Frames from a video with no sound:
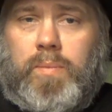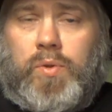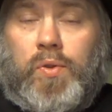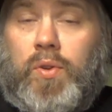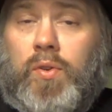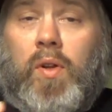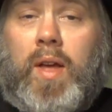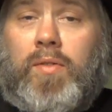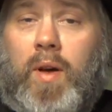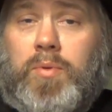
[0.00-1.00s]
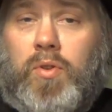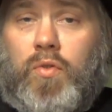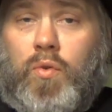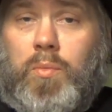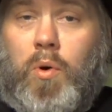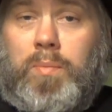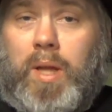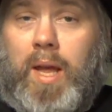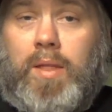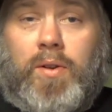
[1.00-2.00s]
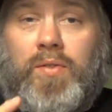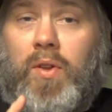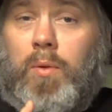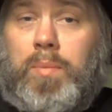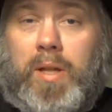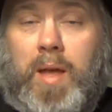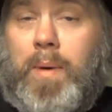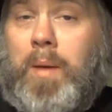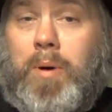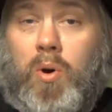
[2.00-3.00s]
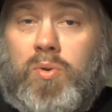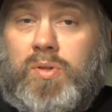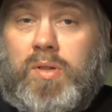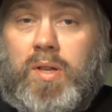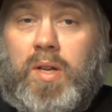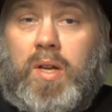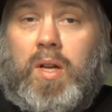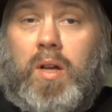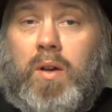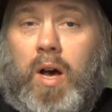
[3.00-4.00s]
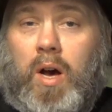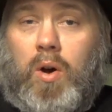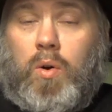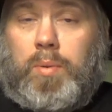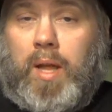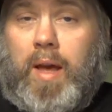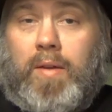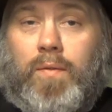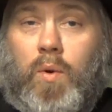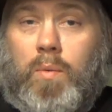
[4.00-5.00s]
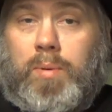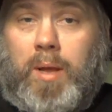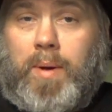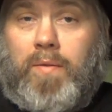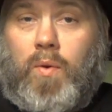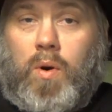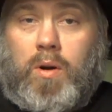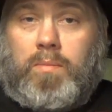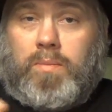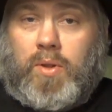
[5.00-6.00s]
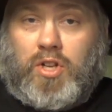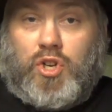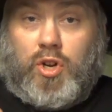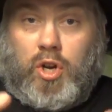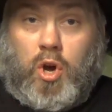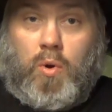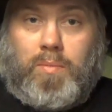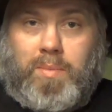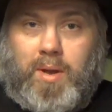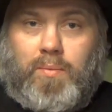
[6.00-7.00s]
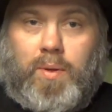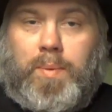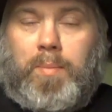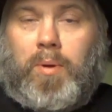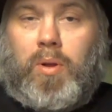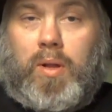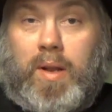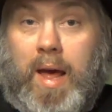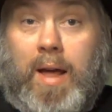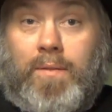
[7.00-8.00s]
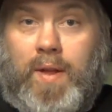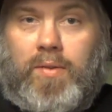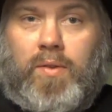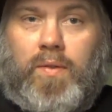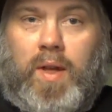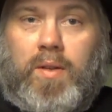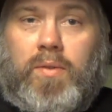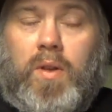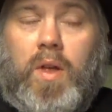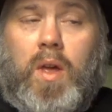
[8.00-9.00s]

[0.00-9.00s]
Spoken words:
So there's all kinds of options for remote play. There's still Play by Post or Play by Forum that you can go and meet with people not face to face.